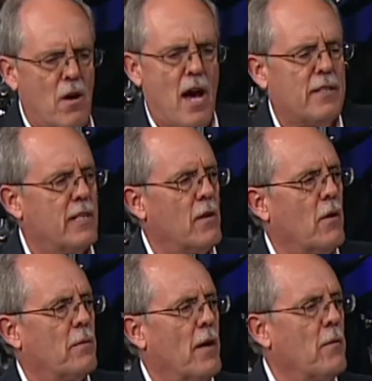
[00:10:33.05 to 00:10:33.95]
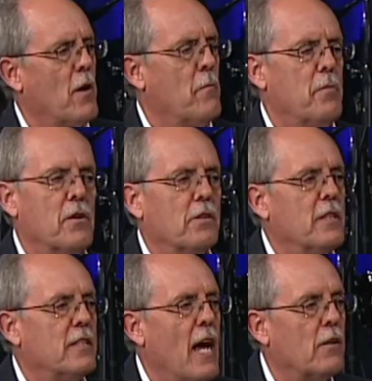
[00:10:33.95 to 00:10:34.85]
I'll tell you what, I'm, I'm going to build
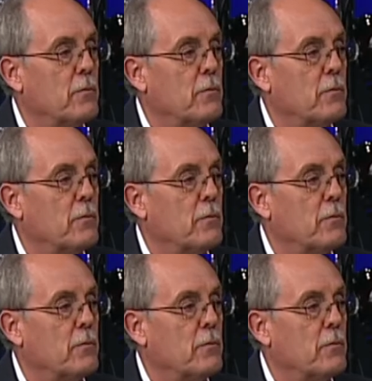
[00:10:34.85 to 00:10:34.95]
this house.